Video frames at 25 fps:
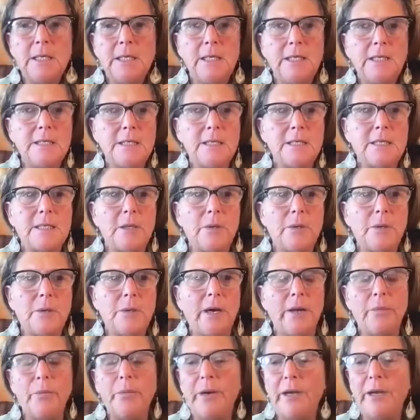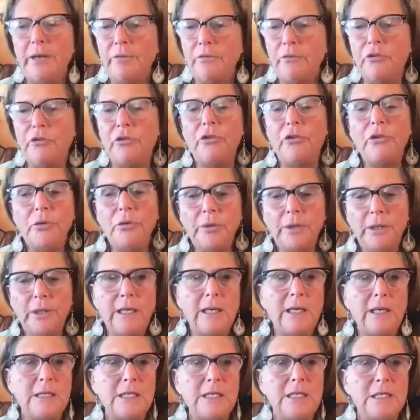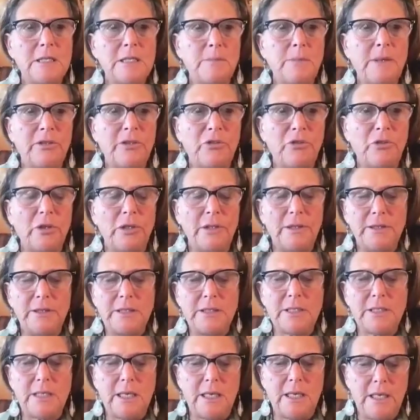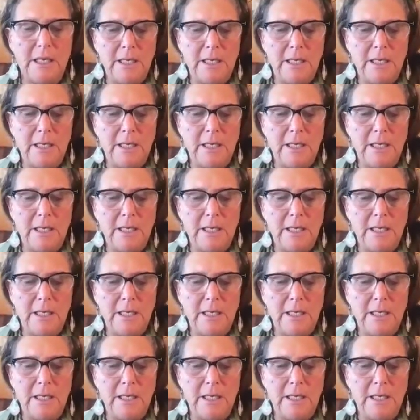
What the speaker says: And so I went to a kidney specialist,